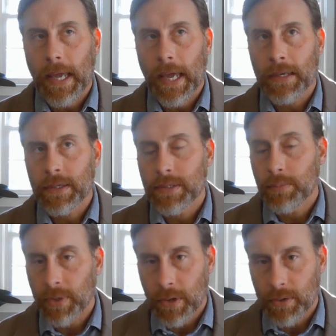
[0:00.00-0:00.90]

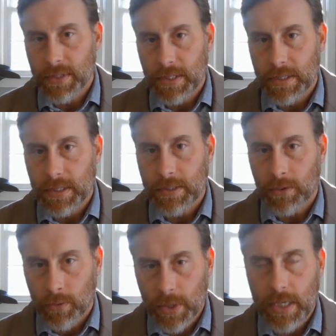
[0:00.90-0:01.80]
anadiplosis. It's a
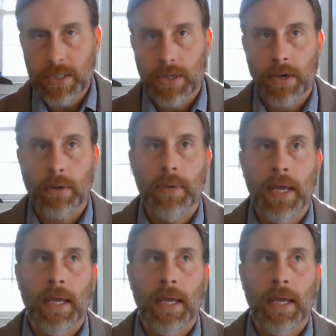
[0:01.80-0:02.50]
Greek term.